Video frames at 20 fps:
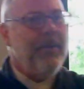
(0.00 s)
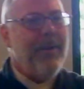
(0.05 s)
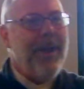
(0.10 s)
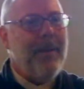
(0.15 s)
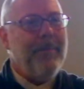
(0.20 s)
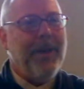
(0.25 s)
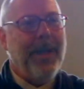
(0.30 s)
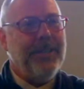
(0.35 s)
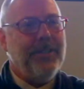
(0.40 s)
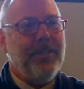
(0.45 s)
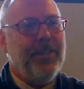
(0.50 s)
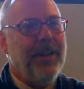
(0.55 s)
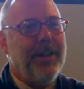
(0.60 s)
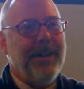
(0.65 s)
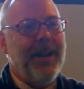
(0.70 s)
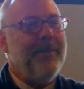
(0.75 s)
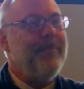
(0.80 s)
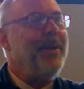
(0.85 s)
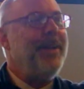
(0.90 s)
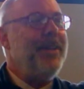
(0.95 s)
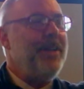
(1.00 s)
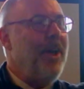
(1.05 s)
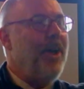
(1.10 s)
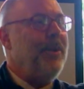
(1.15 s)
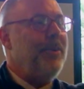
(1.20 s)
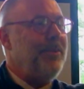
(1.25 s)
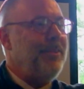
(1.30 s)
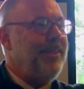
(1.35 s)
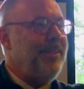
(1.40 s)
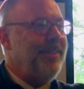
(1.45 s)
Rabbis, did anybody
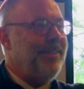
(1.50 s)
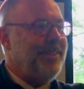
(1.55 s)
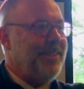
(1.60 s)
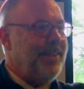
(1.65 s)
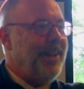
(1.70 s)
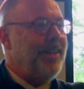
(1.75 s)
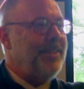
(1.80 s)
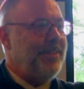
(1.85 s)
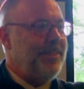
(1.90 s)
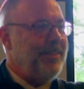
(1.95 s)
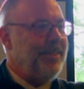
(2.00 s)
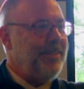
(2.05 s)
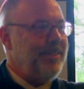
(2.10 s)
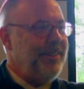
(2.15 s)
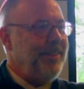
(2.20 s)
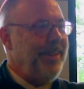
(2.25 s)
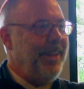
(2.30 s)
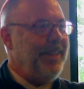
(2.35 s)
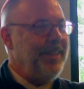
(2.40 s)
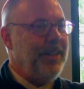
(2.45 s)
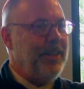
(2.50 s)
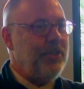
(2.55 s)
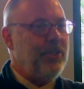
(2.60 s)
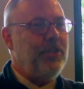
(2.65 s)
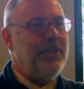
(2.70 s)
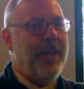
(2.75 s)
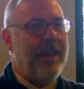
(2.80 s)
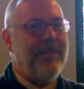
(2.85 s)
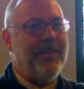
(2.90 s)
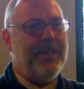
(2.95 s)
know, because that, that's English,
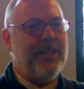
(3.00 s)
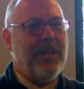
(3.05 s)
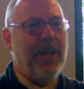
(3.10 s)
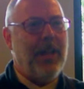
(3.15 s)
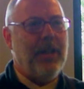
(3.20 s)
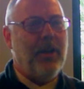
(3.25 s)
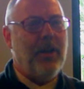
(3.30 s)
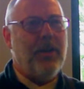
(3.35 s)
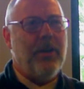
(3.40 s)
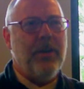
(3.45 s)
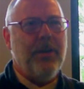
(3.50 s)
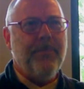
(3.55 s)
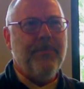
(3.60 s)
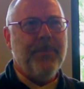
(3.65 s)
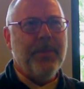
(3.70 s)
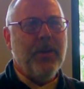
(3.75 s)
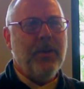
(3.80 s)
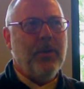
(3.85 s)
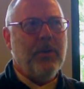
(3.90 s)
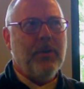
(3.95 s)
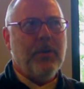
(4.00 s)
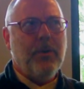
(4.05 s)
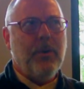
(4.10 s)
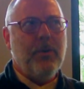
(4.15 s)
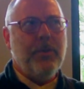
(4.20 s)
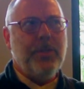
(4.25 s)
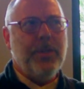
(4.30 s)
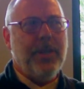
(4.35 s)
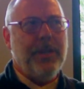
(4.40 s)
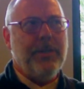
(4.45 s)
David Zeller,
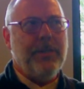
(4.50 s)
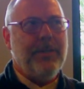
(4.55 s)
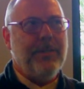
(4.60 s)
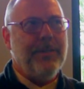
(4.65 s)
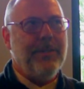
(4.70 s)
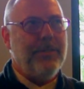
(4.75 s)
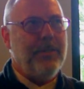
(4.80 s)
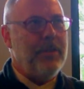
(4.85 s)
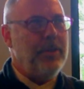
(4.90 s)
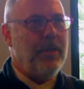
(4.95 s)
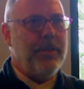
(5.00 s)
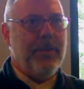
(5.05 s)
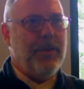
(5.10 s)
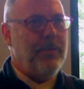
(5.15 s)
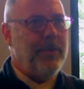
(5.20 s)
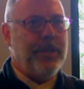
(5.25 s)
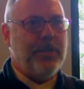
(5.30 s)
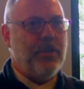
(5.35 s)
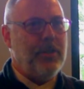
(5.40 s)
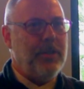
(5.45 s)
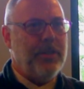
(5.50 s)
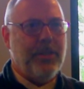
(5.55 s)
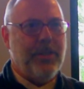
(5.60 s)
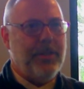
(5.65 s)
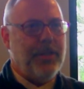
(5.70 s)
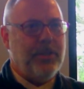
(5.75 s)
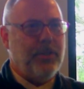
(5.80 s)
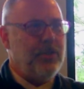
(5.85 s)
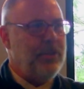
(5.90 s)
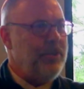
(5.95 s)
who did, do you know the original? Is
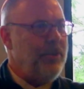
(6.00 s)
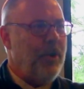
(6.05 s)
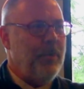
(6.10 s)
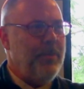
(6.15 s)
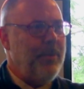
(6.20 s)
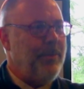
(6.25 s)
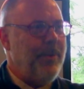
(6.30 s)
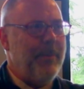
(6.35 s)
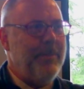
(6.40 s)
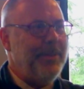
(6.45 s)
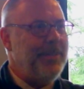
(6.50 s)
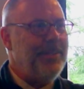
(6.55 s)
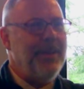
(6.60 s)
it the Chernobyl Rebbe?